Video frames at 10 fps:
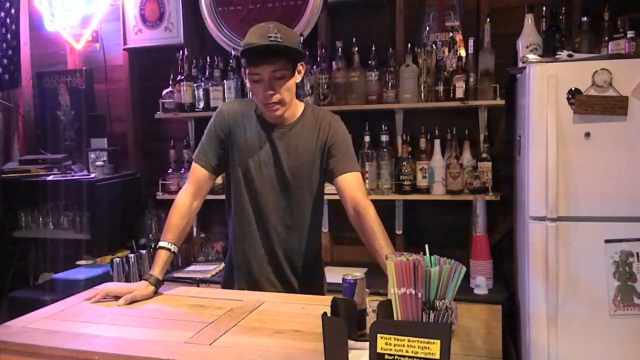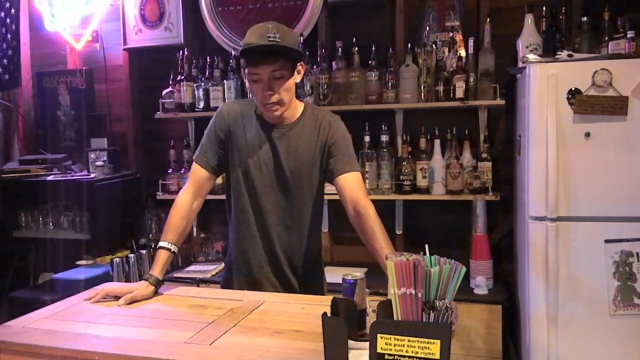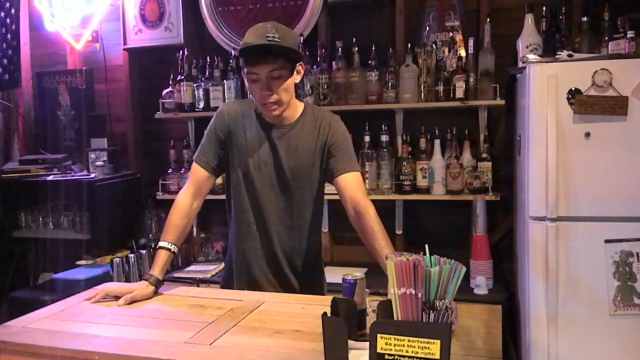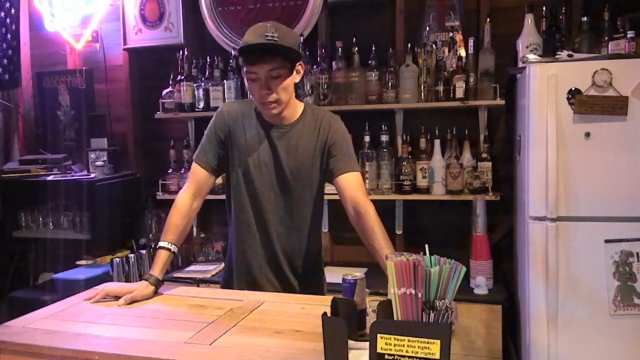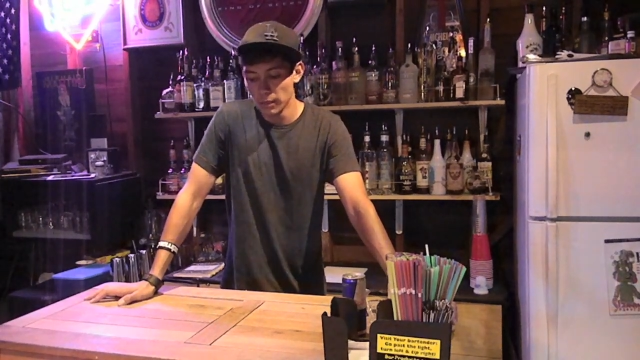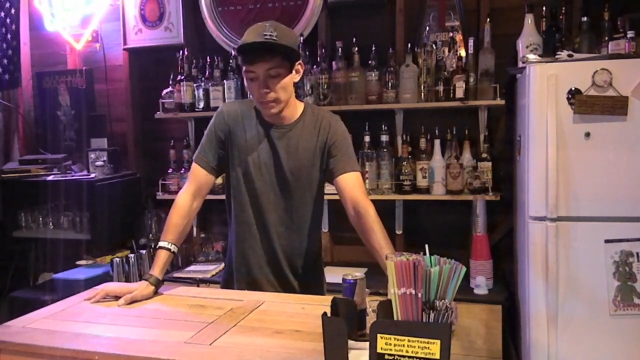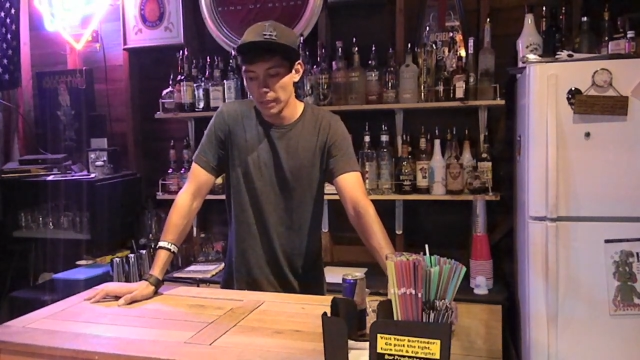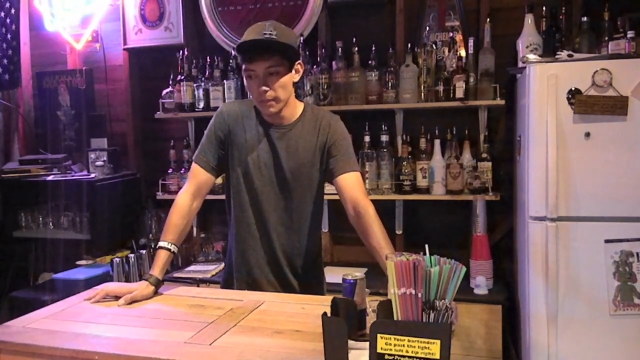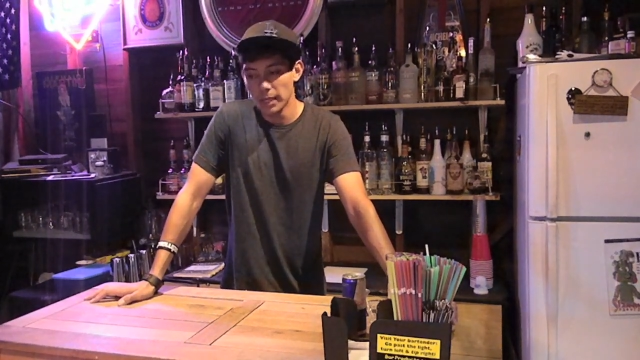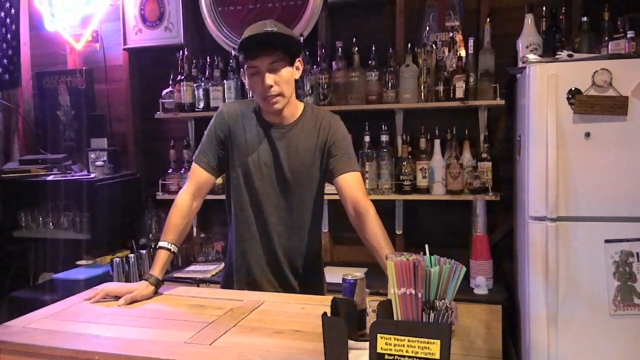I'm going to be
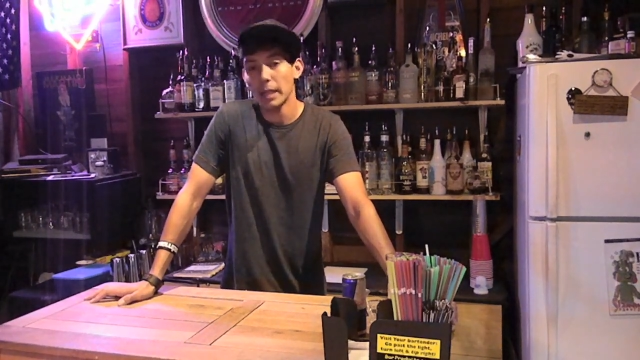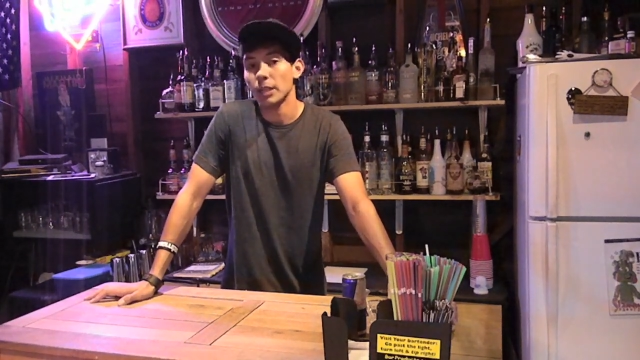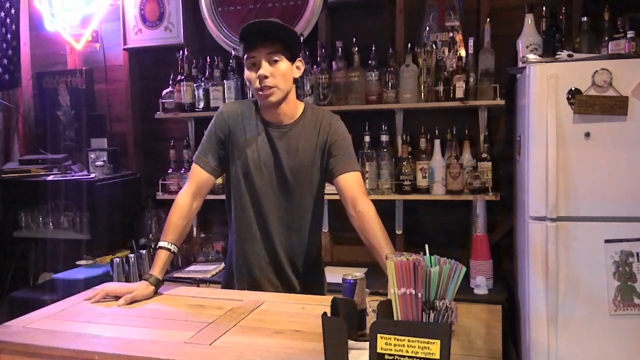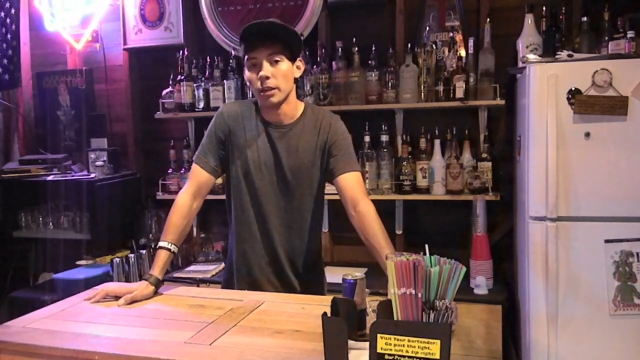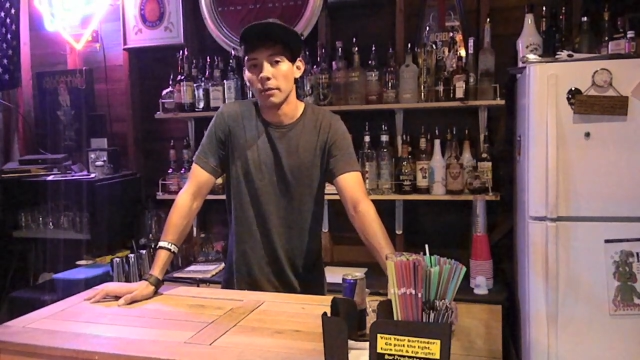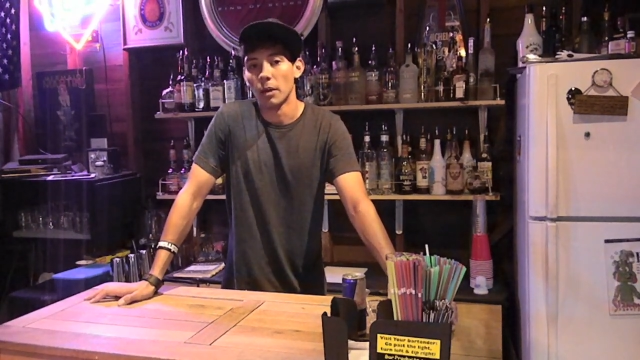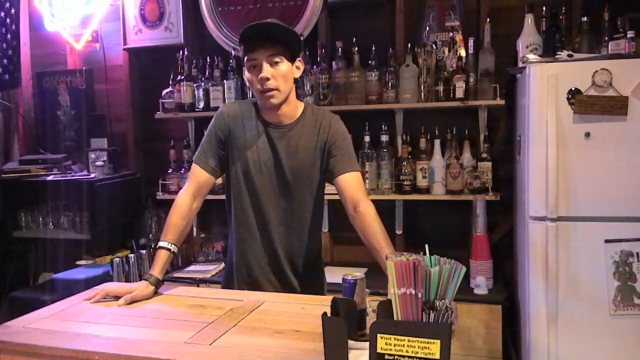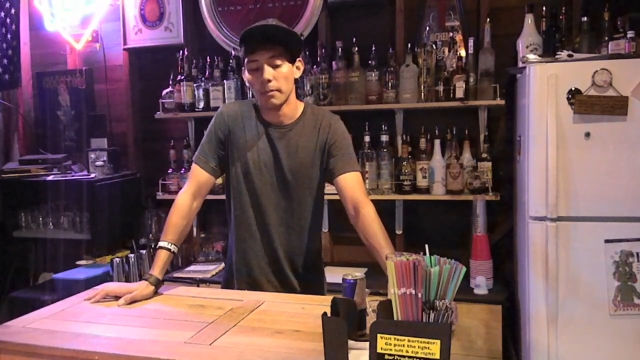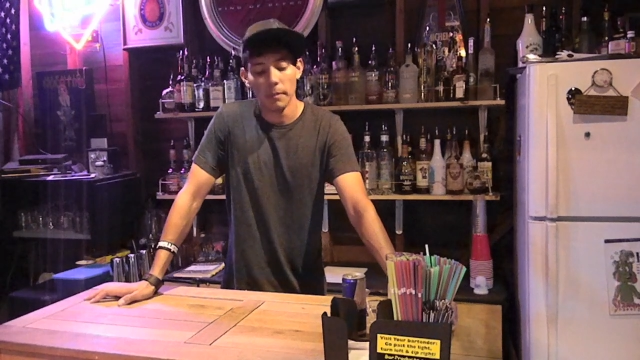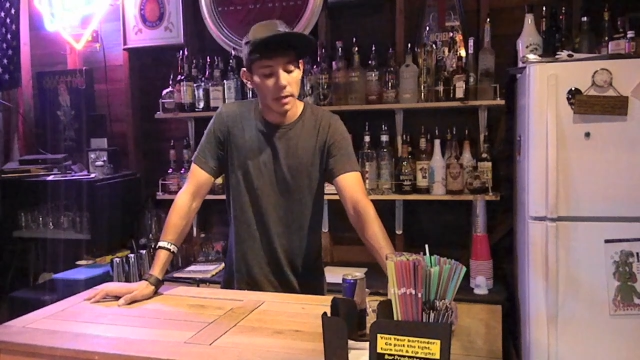making a cherry bomb.